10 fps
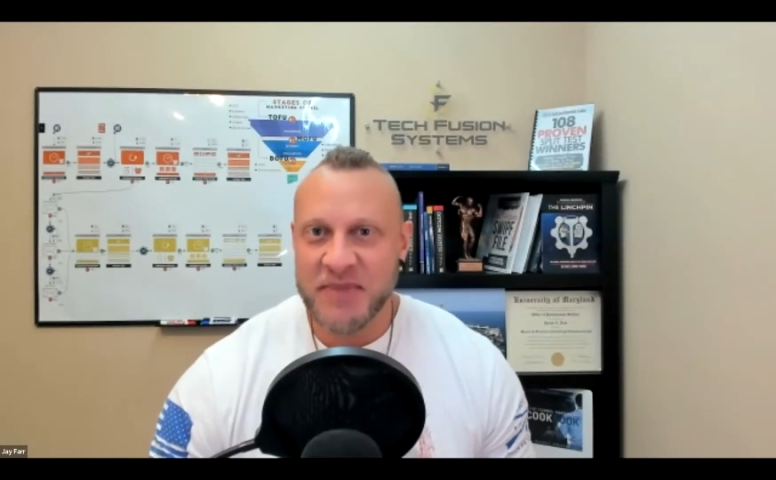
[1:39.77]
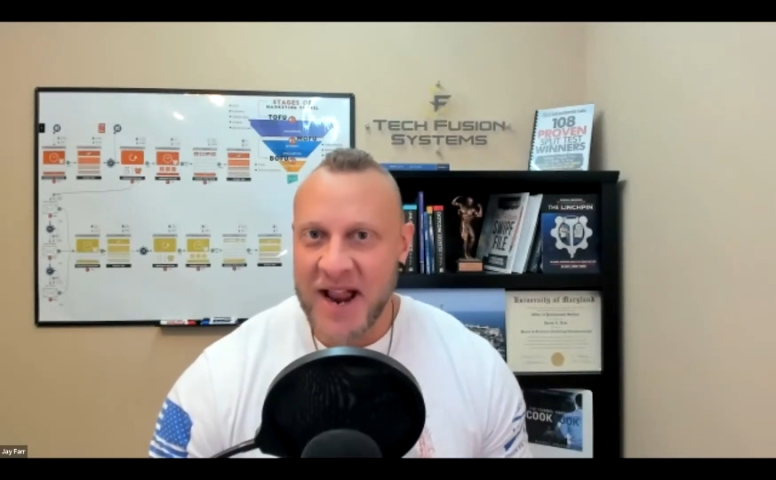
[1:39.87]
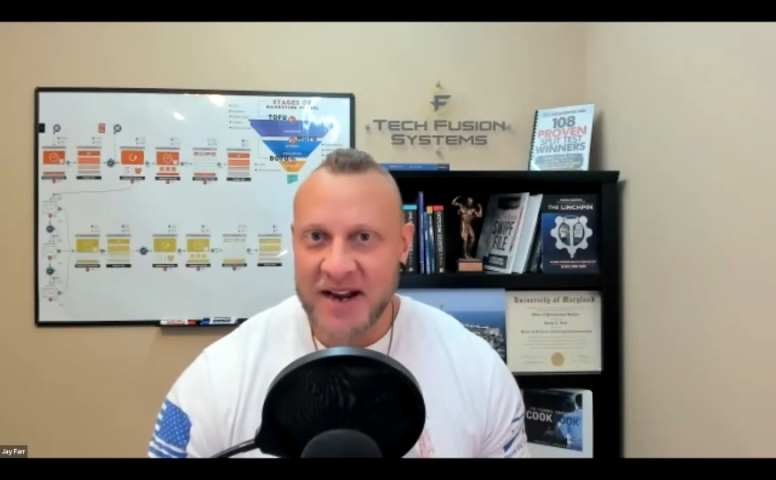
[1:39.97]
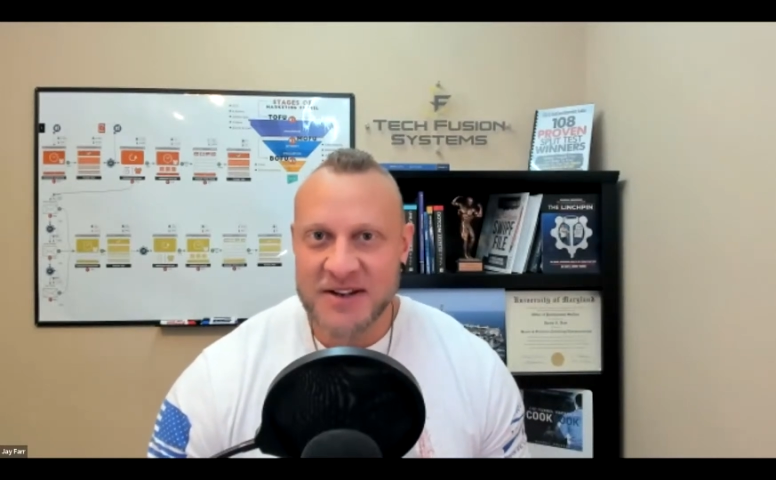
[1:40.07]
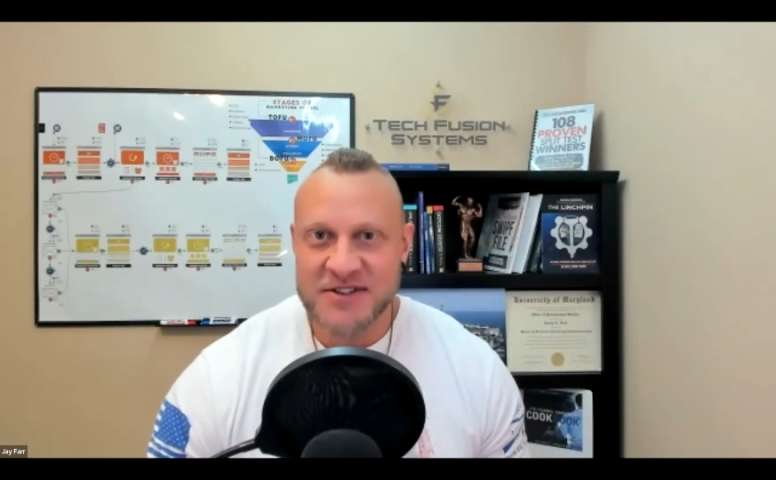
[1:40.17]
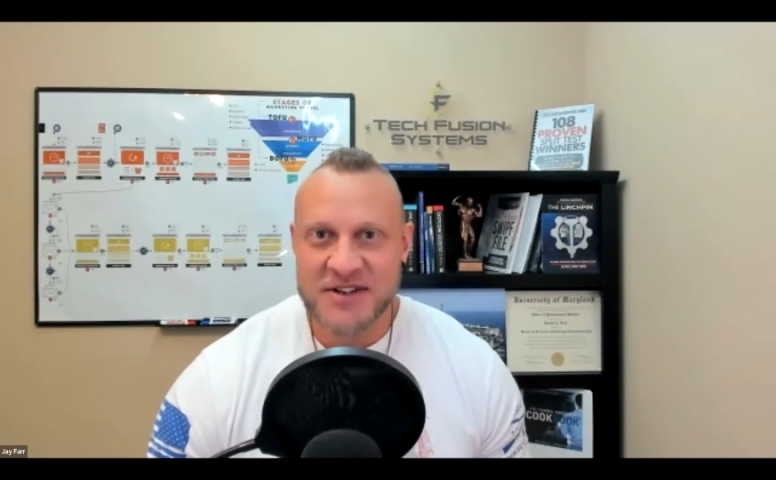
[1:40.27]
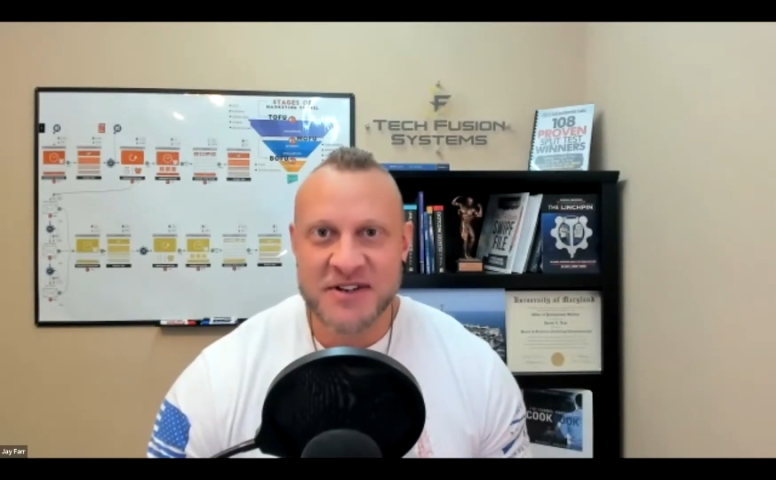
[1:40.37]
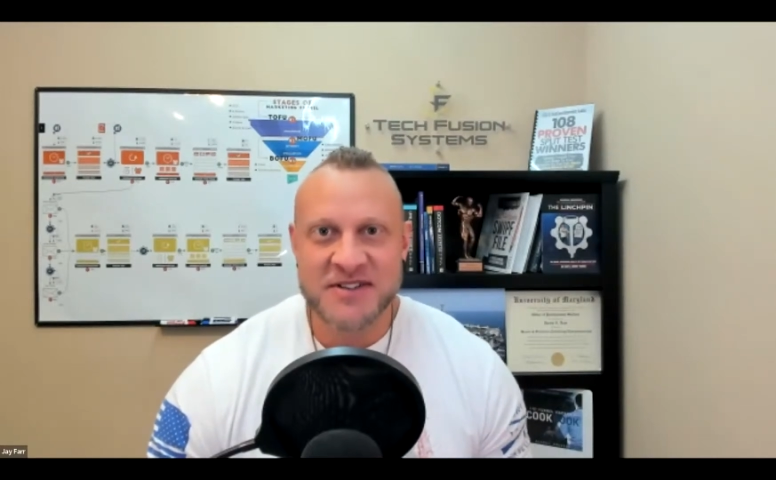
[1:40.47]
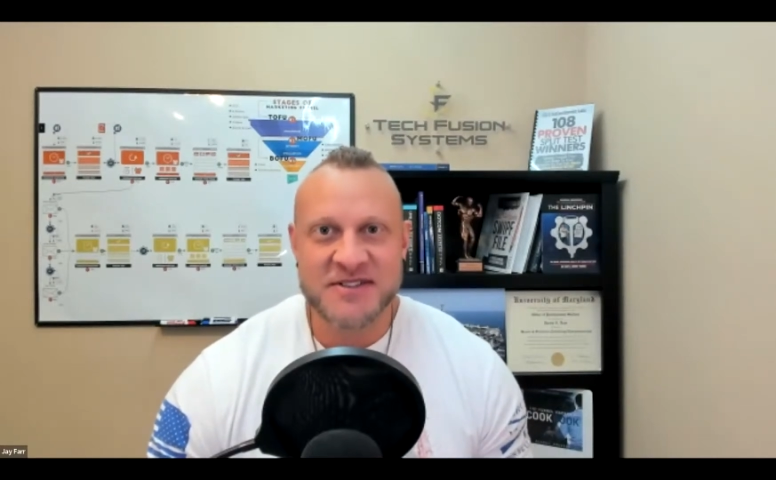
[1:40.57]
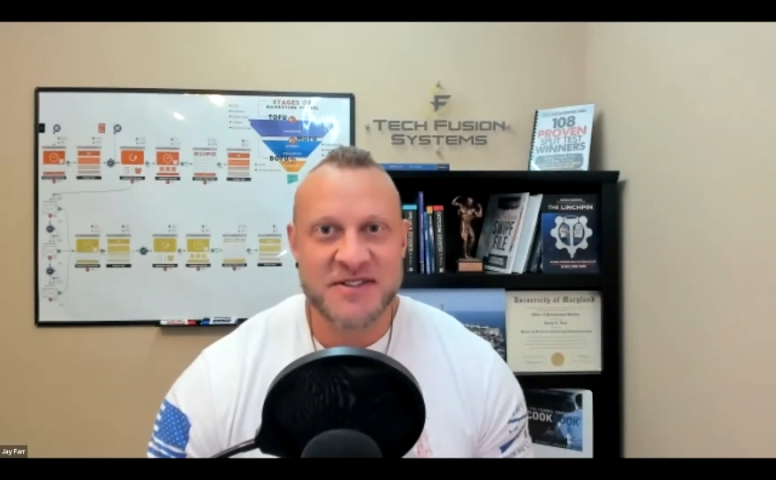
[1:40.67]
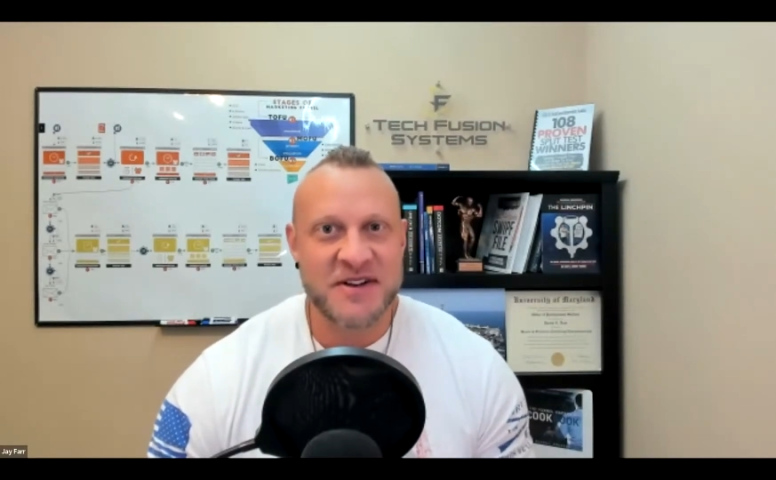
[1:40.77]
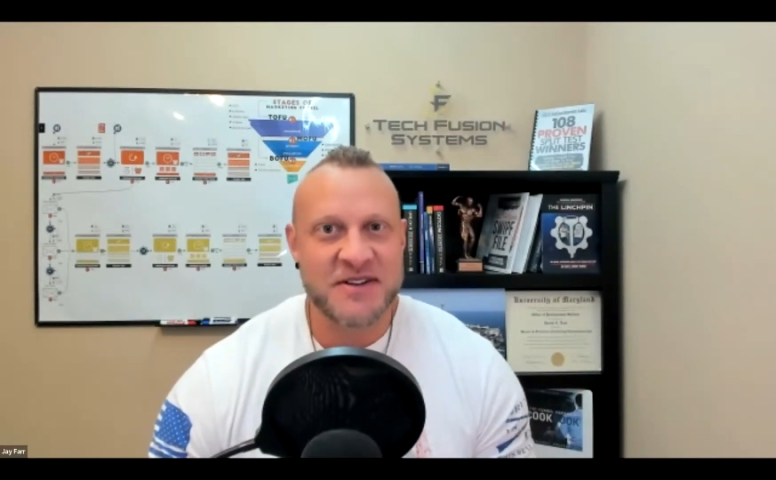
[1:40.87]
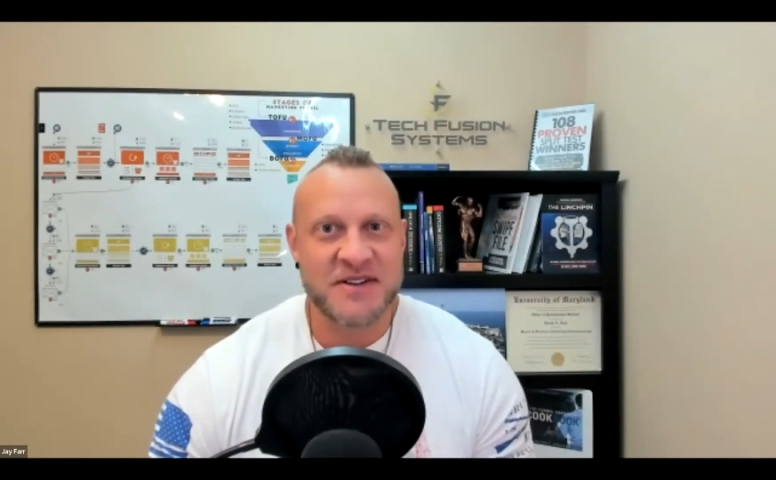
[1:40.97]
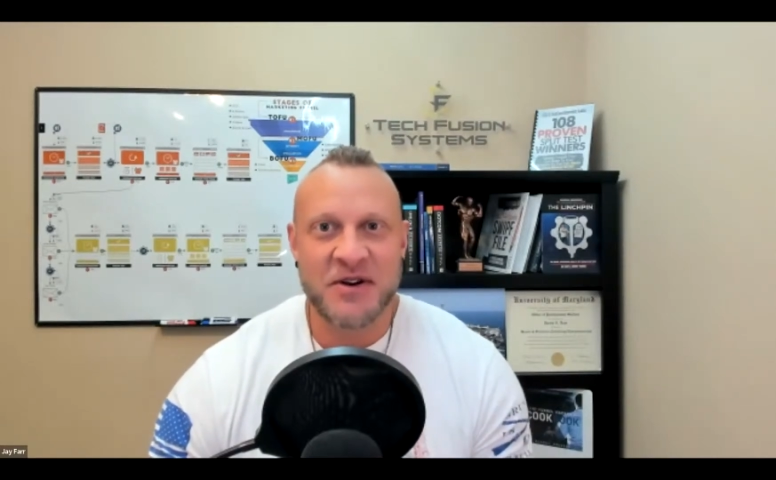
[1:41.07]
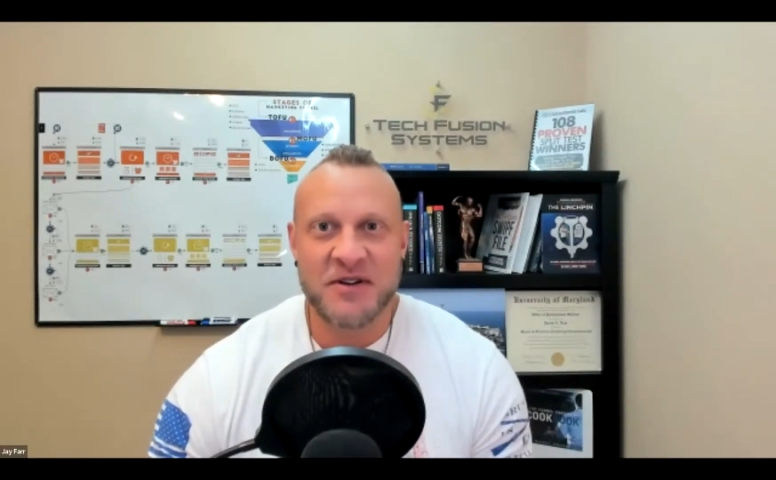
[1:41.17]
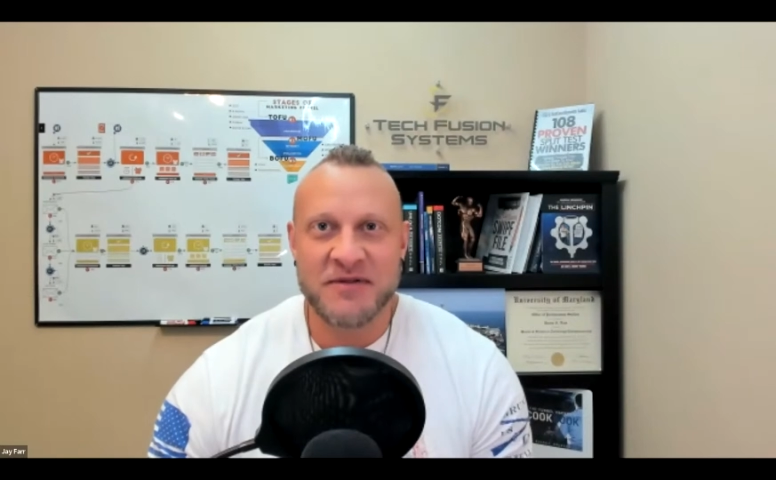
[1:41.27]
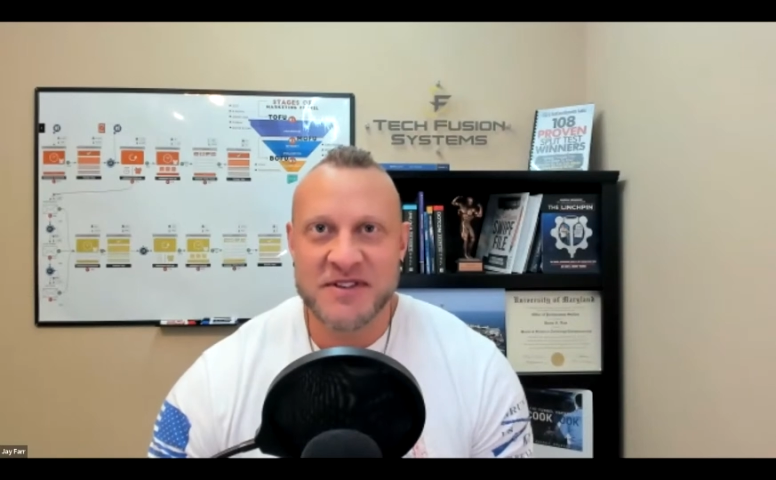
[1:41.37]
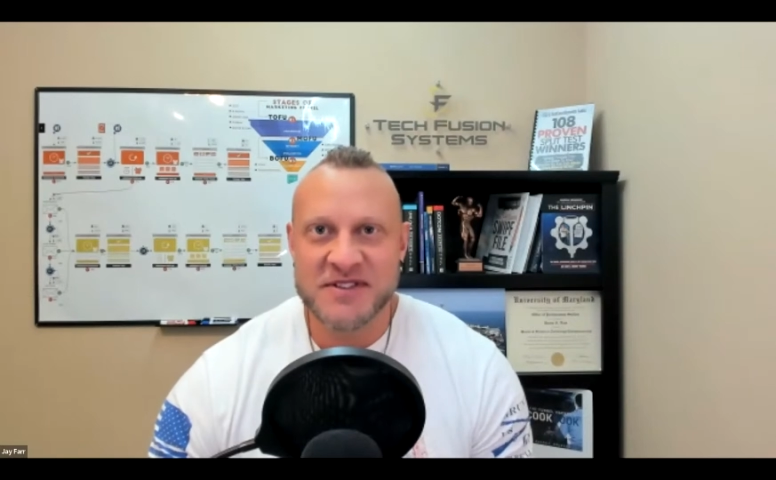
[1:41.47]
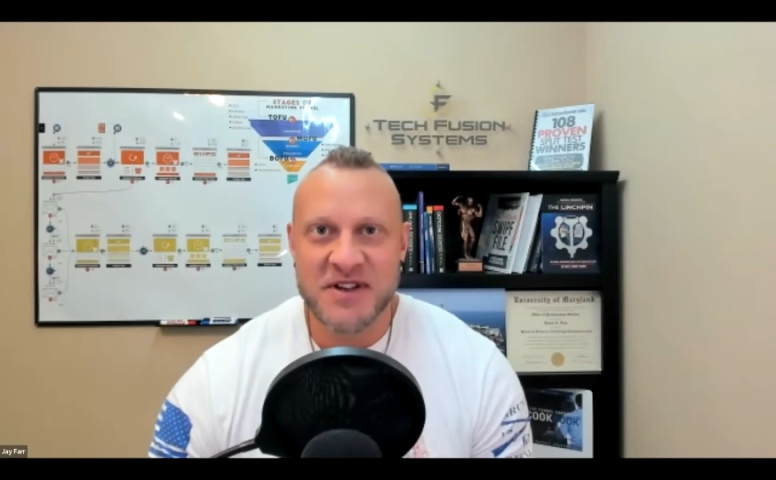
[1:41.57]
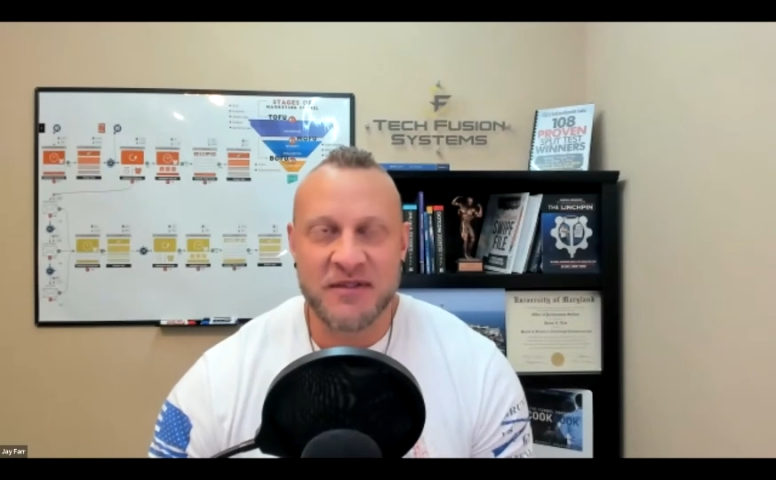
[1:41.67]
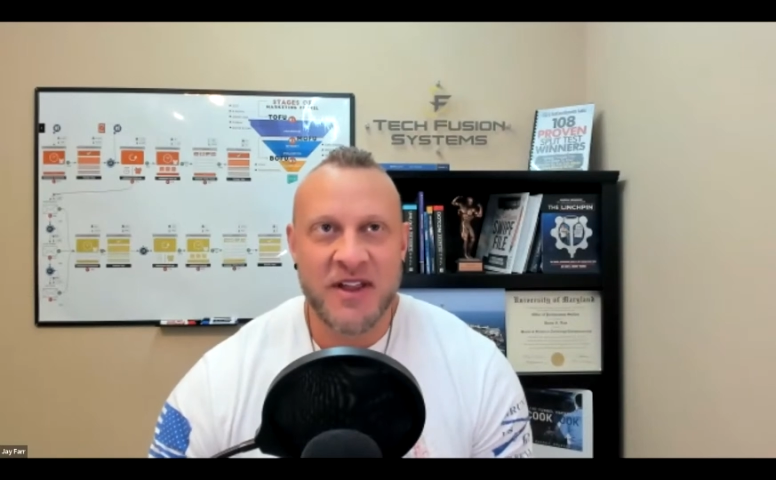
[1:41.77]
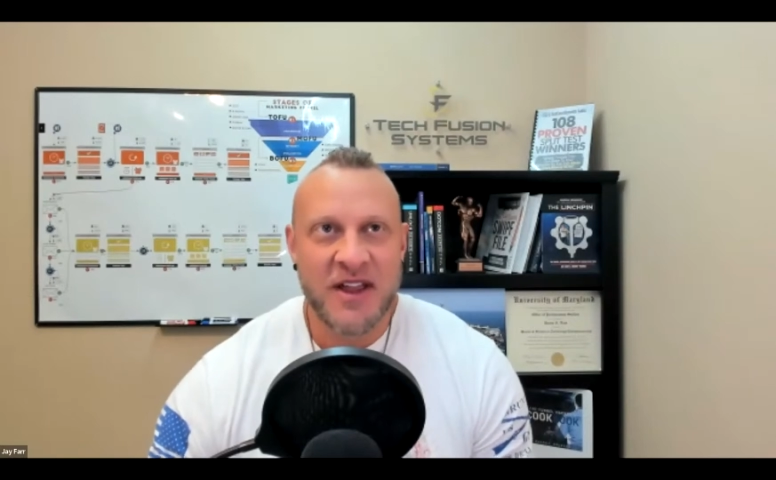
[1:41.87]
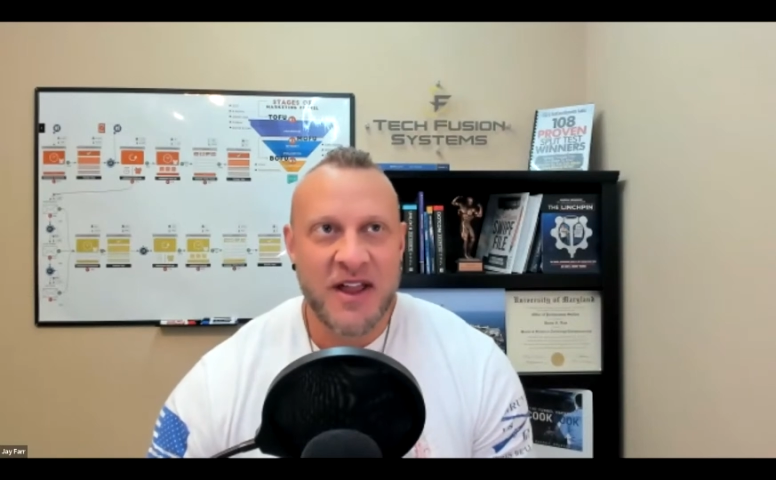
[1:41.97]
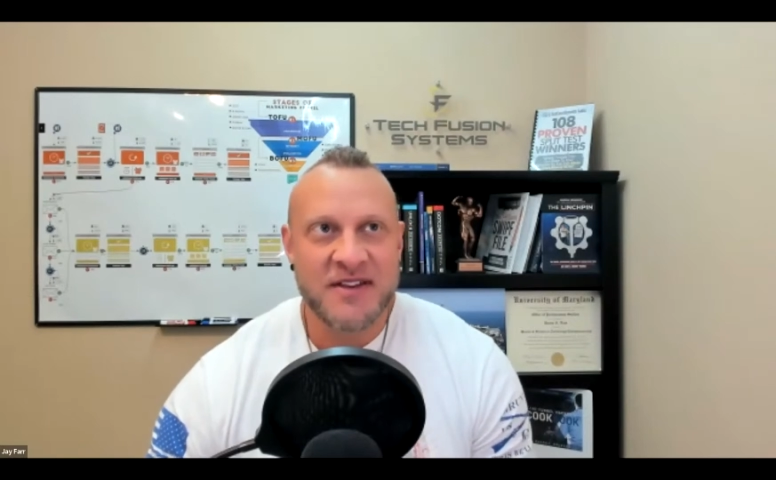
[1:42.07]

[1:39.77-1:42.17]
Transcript: packages and all of this stuff.